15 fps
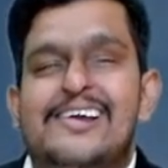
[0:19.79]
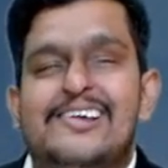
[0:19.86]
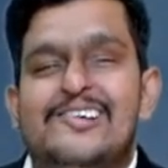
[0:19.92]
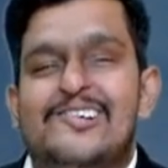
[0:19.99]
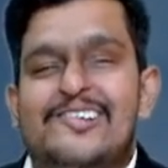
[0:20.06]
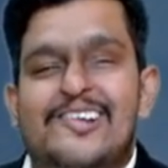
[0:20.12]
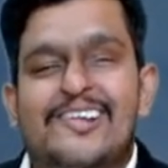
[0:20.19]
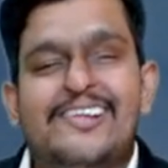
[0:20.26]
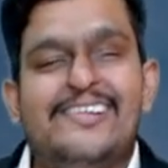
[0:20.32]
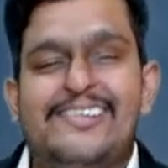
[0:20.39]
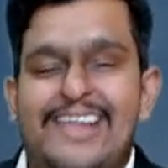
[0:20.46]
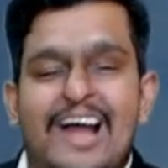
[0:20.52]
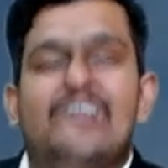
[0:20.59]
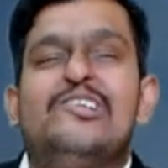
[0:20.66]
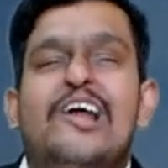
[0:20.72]
You should
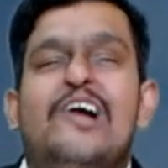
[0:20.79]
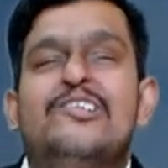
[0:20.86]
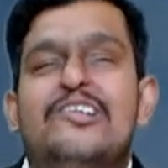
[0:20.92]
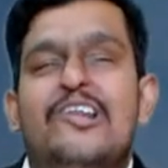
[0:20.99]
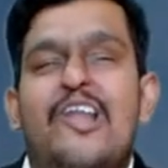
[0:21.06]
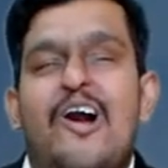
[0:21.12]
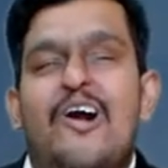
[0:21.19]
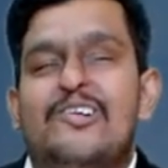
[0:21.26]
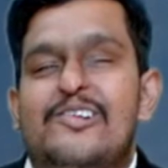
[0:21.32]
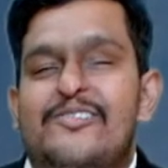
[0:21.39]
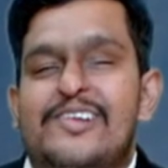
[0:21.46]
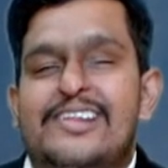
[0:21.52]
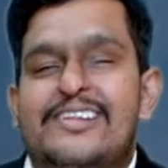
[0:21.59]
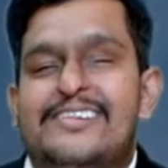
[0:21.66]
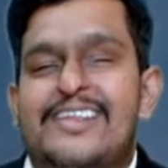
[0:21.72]
shout out loud
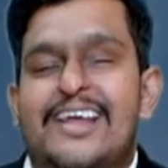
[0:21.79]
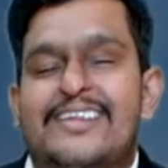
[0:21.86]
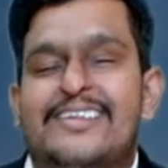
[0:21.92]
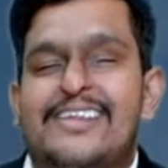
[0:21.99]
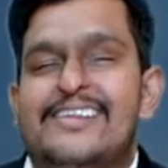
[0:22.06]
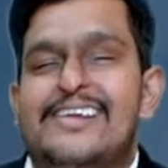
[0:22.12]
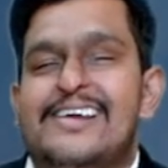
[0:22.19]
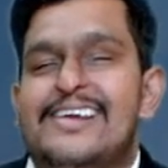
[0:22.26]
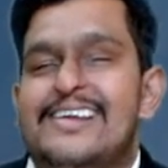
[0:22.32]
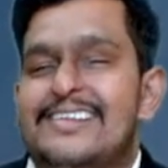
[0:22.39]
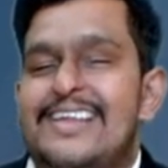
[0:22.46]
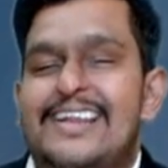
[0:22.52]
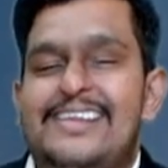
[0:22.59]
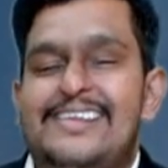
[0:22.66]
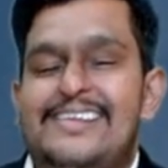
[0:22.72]
with success
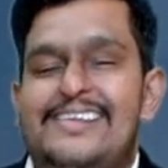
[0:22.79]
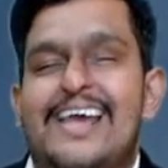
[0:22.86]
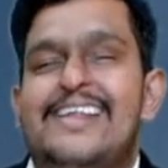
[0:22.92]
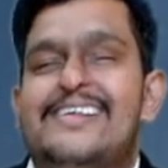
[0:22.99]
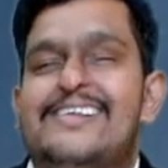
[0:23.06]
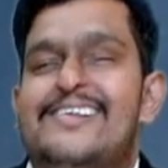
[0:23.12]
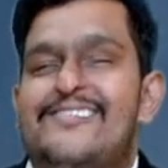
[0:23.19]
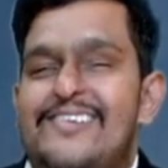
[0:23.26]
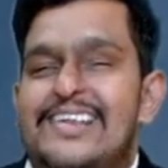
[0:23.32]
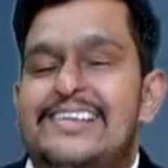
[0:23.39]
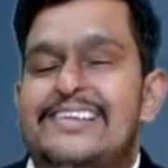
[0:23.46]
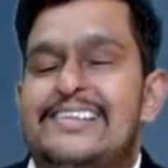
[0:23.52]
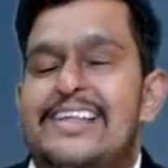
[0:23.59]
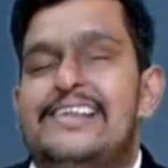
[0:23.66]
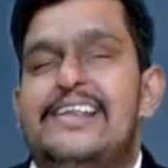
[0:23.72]
that yes, we
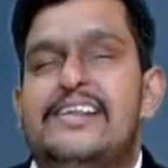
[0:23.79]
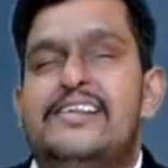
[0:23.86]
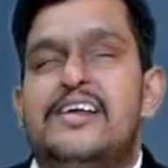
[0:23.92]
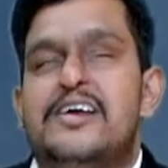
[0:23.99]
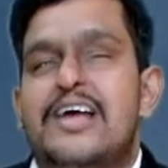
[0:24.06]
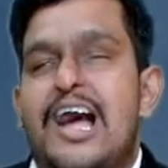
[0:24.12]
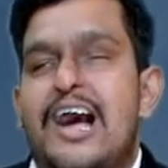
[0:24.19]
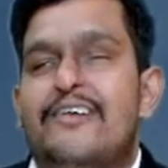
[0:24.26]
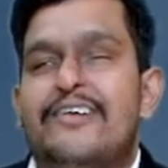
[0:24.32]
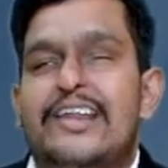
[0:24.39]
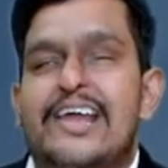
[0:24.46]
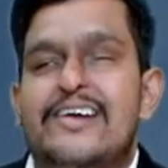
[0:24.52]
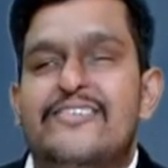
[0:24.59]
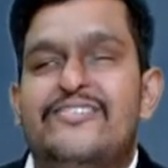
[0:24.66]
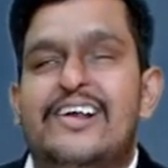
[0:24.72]
did it. Our
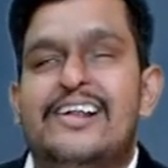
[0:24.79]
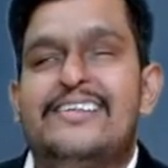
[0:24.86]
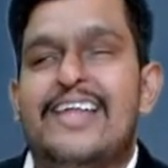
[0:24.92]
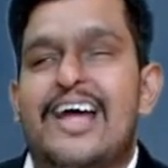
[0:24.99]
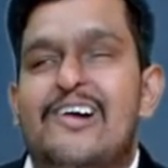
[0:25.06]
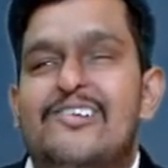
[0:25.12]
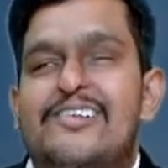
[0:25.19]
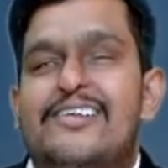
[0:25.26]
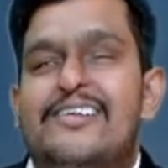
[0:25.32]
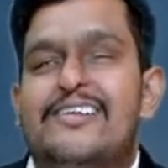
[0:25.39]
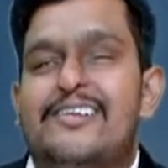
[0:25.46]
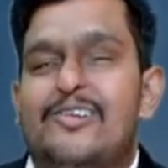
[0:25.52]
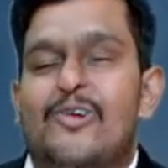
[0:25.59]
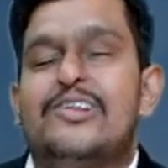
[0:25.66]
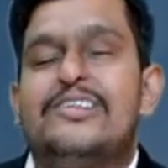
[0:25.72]
efforts have
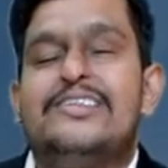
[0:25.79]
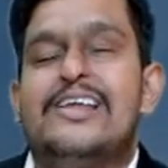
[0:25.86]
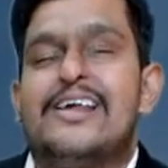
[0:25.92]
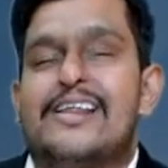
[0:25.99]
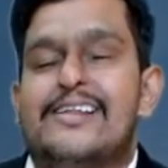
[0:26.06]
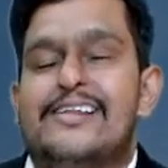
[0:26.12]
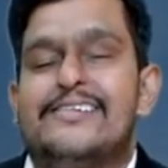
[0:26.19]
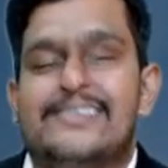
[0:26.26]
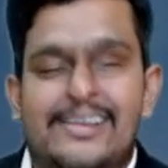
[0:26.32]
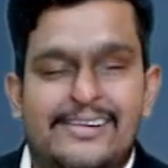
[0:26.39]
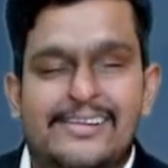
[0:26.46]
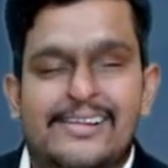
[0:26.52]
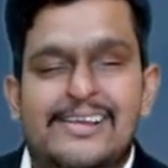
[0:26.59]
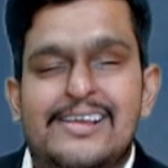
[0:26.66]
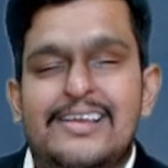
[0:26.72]
shown the results.